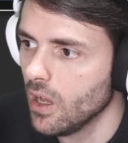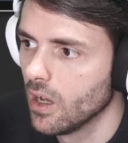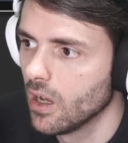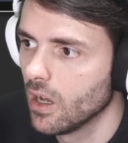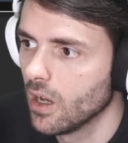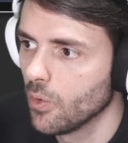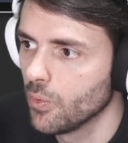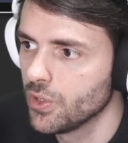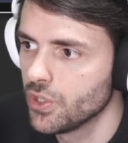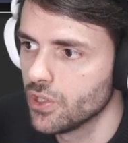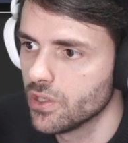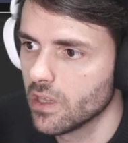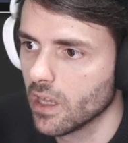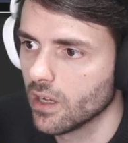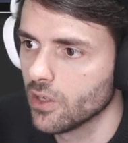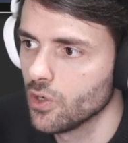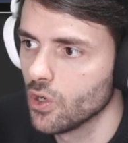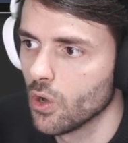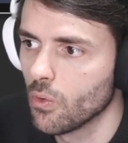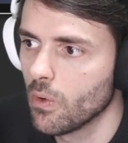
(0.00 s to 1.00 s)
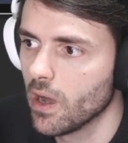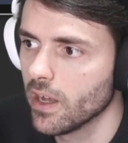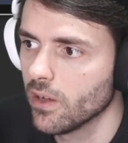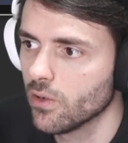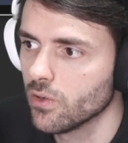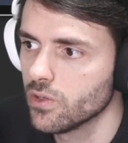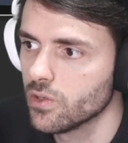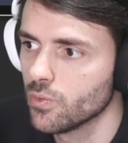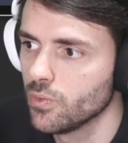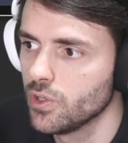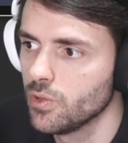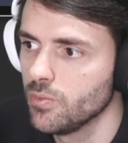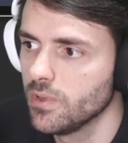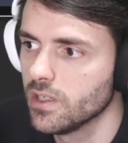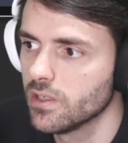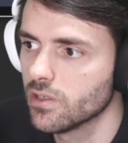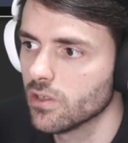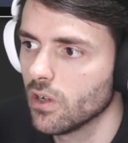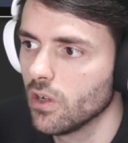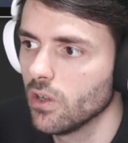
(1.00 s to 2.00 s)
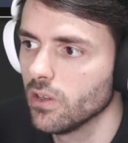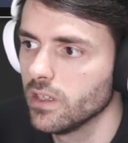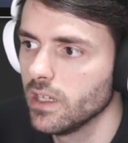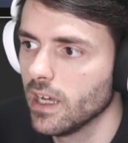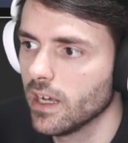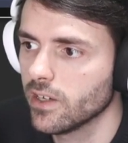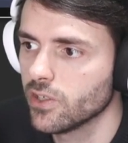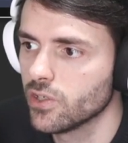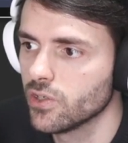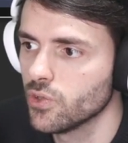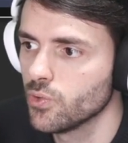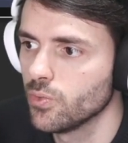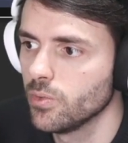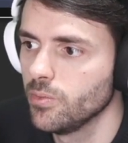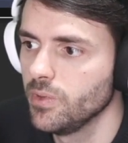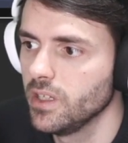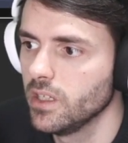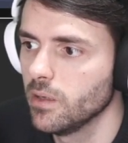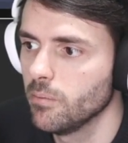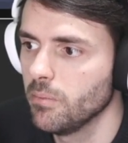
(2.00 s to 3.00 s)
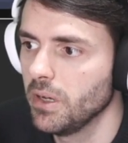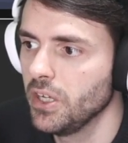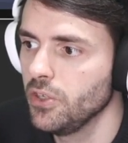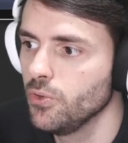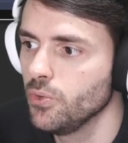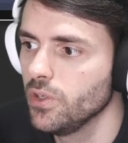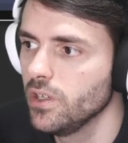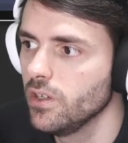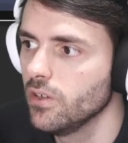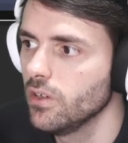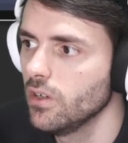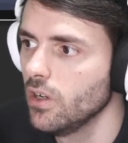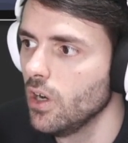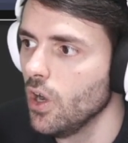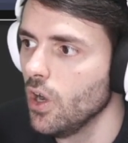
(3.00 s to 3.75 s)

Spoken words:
which is like no icons, which means all the actions will be in the menu here,